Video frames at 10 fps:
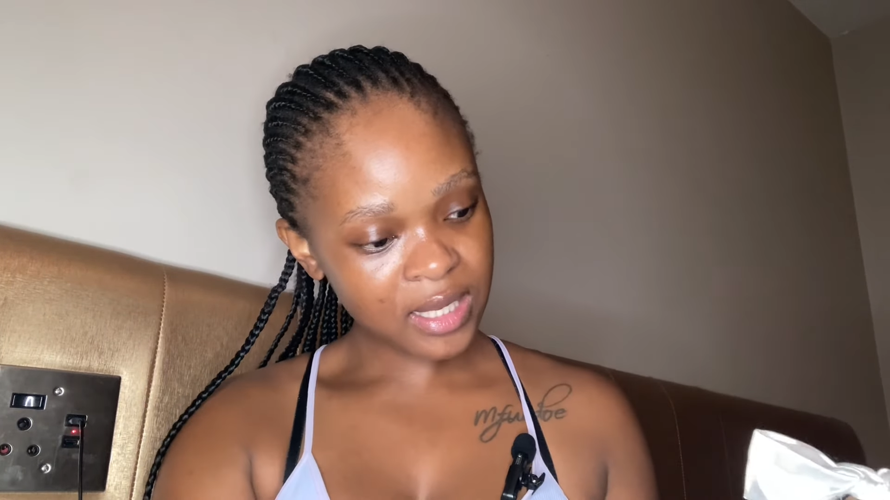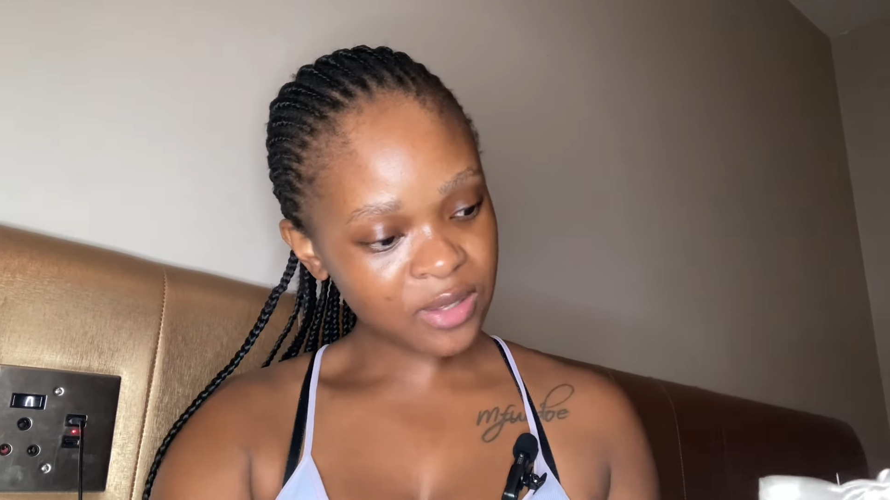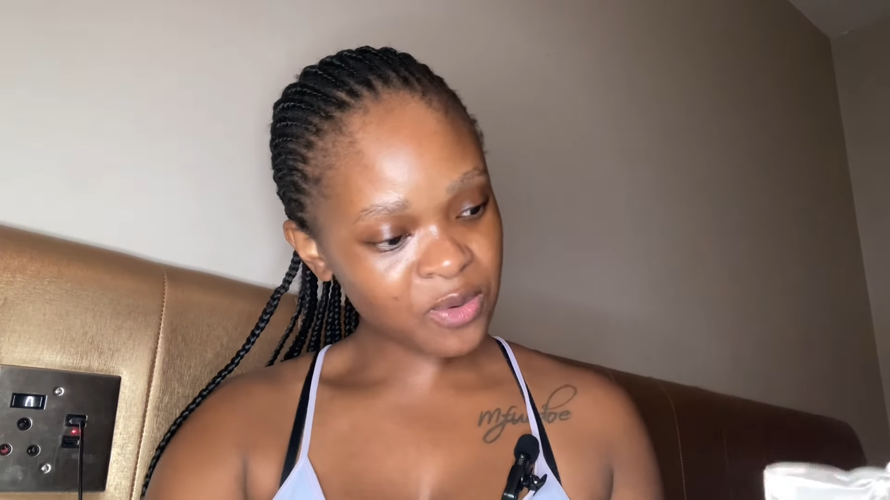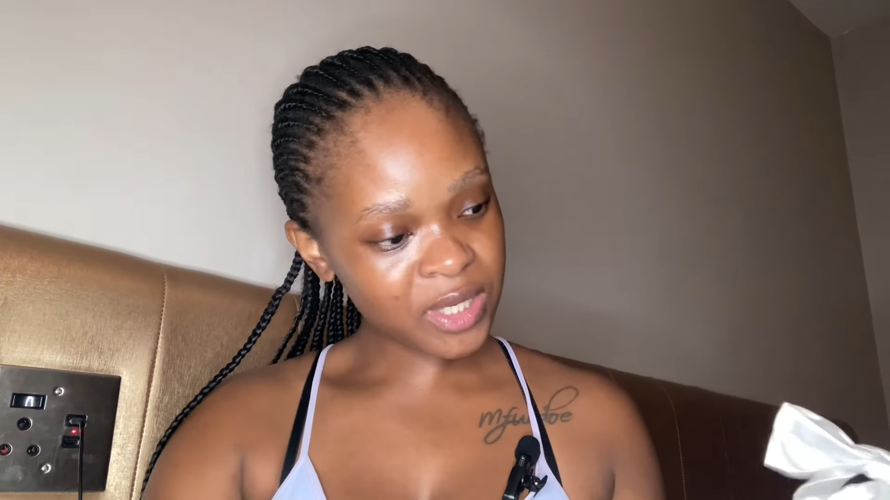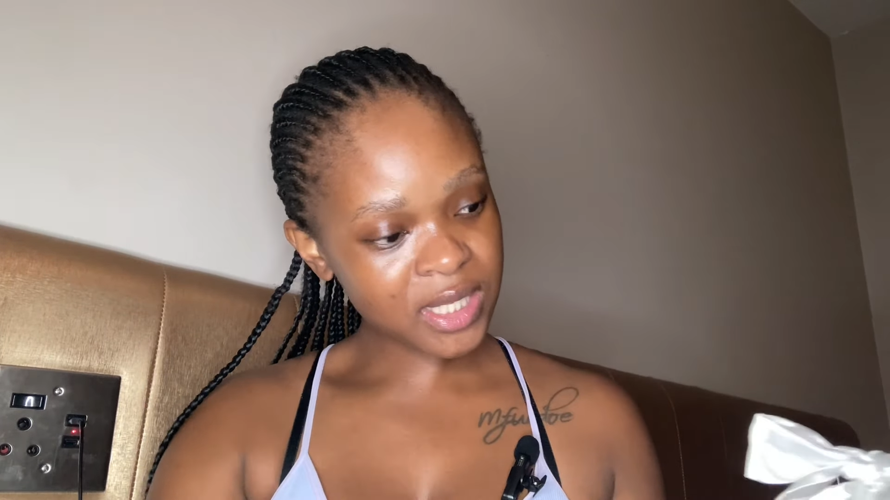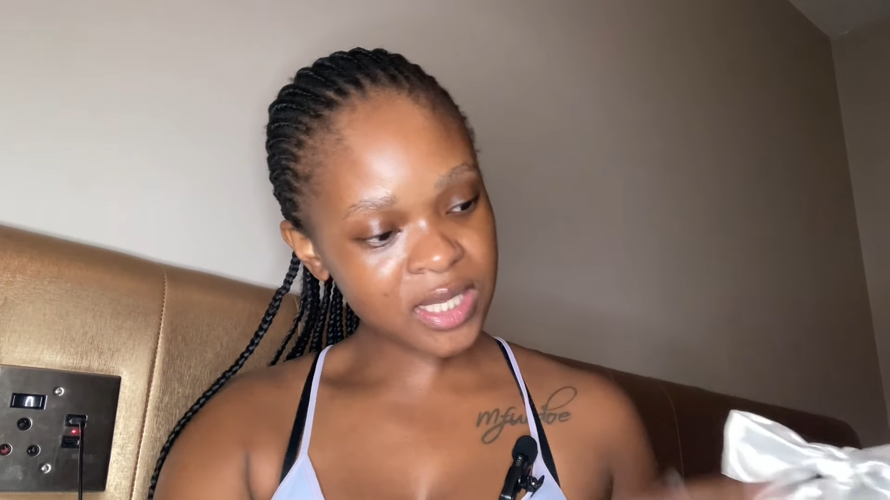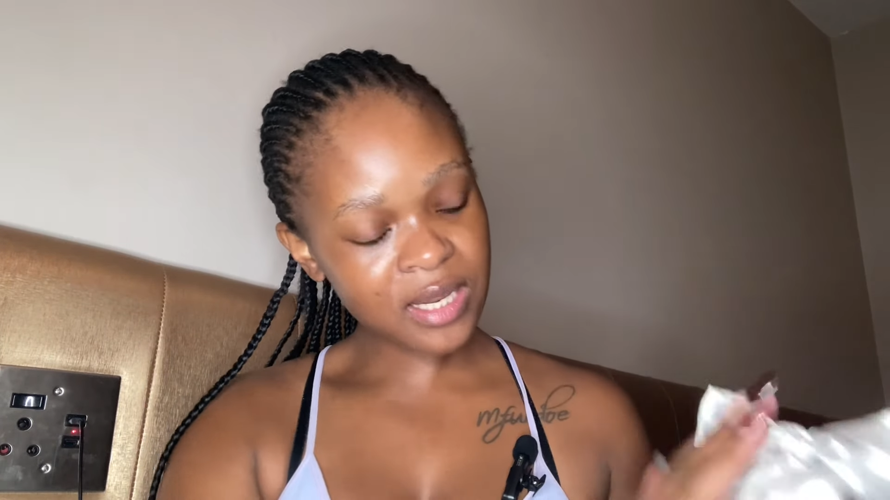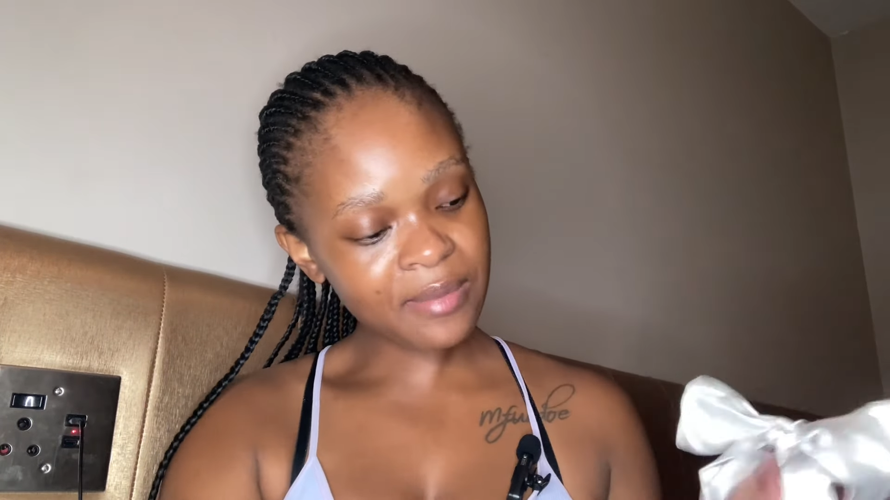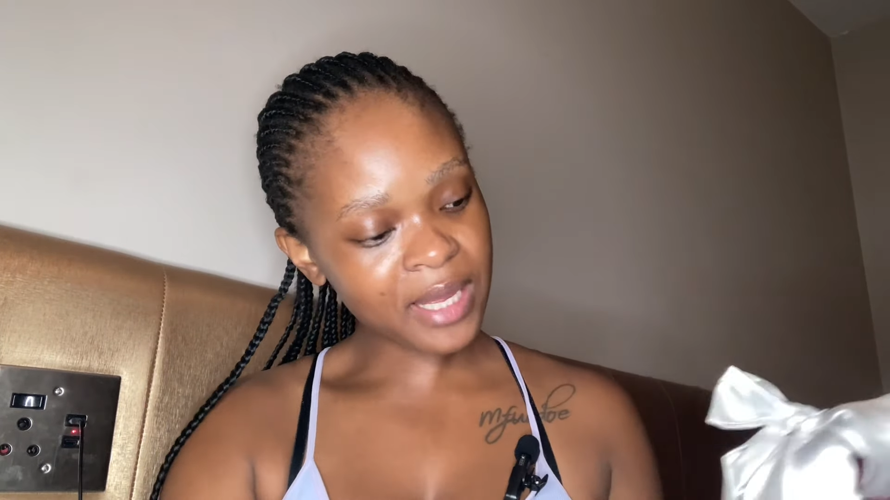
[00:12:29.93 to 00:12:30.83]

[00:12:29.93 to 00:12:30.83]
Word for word: ngcolisile